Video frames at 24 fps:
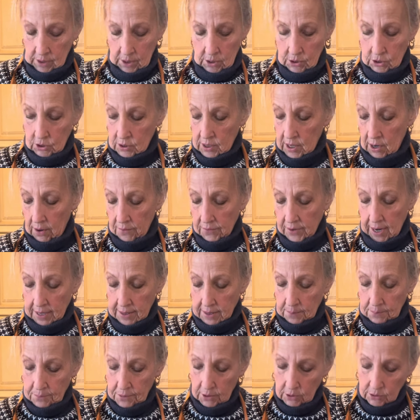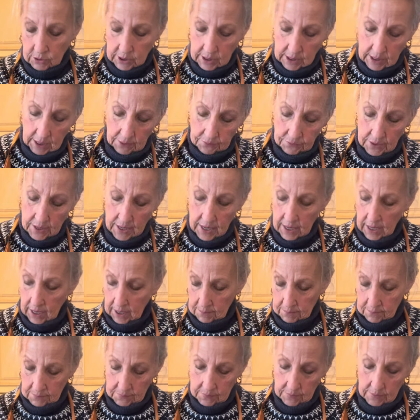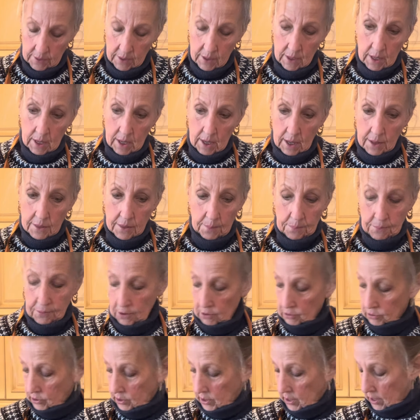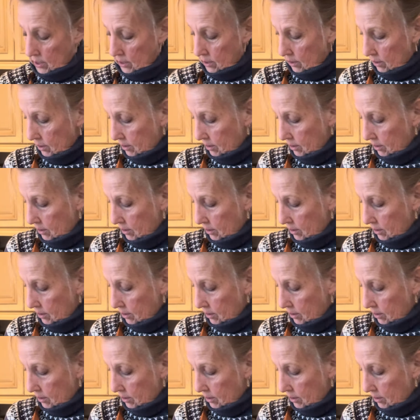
So now I've got the protein of the ham, the protein,